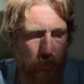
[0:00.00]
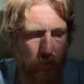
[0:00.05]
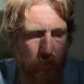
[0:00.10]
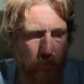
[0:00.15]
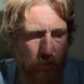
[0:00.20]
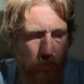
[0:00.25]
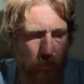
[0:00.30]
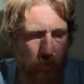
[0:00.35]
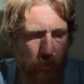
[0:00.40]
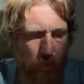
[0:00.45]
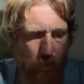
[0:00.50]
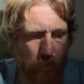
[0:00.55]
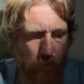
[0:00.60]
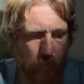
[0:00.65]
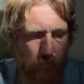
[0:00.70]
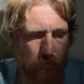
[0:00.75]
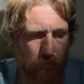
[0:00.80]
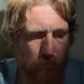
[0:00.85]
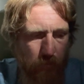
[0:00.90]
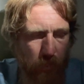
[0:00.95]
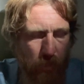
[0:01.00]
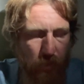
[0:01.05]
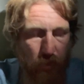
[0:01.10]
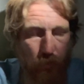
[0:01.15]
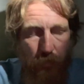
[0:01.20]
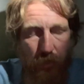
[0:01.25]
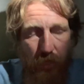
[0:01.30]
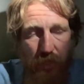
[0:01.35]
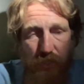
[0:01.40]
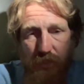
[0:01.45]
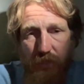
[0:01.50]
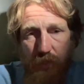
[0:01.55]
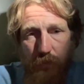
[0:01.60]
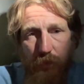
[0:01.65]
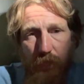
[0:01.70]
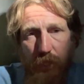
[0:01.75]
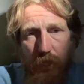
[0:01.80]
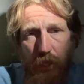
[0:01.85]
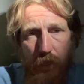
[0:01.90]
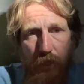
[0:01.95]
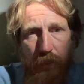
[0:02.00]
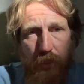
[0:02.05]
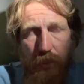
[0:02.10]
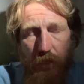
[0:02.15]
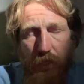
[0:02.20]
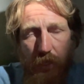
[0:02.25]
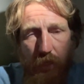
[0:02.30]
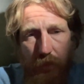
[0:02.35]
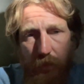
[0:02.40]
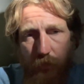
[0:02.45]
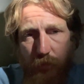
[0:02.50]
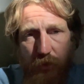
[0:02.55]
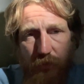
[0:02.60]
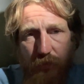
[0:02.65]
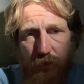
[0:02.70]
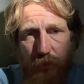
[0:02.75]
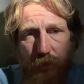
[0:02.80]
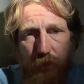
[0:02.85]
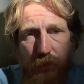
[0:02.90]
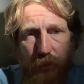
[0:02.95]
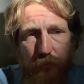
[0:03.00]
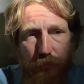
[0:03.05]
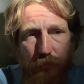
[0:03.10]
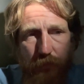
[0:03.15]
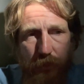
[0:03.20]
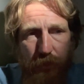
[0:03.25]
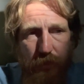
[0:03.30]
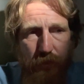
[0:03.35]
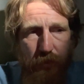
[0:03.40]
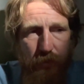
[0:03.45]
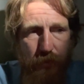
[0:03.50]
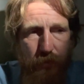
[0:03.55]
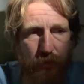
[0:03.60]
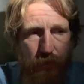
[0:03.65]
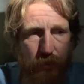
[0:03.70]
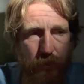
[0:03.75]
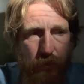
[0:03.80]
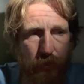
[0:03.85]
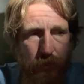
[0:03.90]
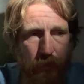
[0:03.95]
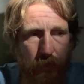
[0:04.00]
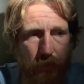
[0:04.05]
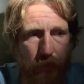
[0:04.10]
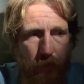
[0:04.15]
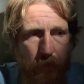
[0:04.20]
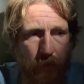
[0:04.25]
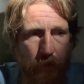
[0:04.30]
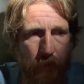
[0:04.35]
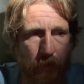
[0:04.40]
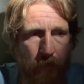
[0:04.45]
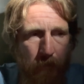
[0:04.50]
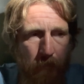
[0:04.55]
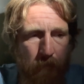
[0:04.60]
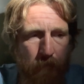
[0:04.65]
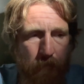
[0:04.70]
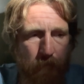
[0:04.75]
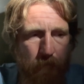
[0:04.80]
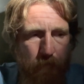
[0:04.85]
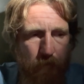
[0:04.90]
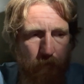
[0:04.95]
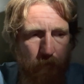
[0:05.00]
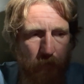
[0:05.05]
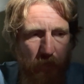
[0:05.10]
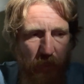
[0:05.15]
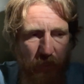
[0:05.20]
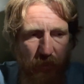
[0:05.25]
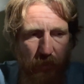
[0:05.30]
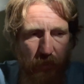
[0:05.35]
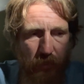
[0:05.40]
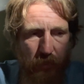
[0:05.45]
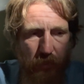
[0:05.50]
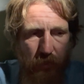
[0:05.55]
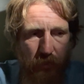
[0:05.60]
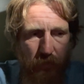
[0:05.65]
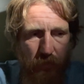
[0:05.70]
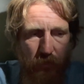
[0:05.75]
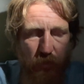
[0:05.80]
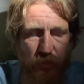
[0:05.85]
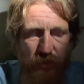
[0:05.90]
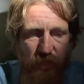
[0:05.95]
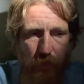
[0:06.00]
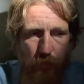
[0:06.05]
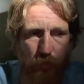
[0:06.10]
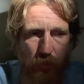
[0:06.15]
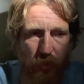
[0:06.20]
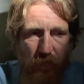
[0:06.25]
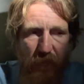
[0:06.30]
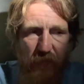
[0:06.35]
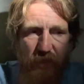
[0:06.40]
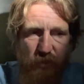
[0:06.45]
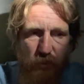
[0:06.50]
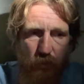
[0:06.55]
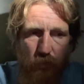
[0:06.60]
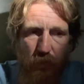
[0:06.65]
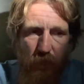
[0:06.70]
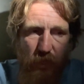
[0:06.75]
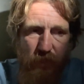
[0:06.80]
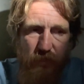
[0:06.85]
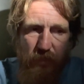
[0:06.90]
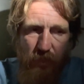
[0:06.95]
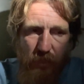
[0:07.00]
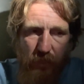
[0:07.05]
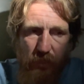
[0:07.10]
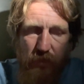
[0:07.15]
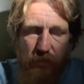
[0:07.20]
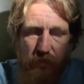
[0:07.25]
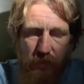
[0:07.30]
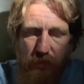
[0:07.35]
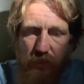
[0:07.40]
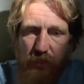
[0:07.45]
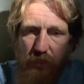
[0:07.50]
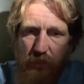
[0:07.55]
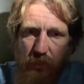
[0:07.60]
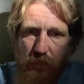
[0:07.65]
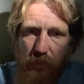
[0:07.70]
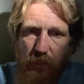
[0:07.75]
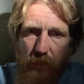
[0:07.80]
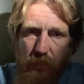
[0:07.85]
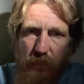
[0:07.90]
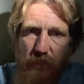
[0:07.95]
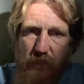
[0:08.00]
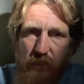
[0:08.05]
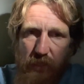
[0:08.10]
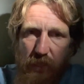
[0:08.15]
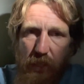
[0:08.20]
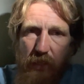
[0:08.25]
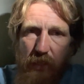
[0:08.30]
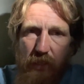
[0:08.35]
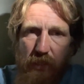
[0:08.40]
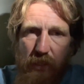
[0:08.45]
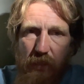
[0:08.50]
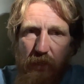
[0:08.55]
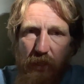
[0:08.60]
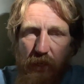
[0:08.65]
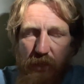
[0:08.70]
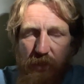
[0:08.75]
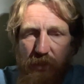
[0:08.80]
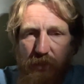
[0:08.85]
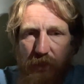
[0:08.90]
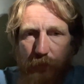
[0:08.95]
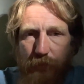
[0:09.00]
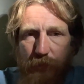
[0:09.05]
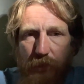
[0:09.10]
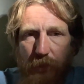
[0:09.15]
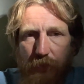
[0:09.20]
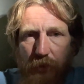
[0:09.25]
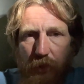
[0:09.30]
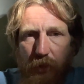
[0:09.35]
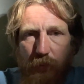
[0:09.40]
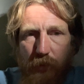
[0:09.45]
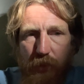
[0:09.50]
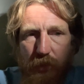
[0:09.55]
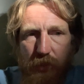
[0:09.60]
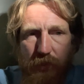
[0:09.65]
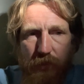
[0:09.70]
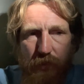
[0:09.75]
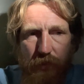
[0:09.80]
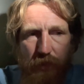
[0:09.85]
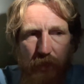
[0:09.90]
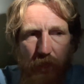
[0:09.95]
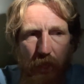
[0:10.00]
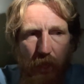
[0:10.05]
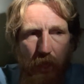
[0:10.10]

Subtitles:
I don't mind sleeping high. I prefer it because, like, for example, the last 2 nights I did an ascent and then I slept up there because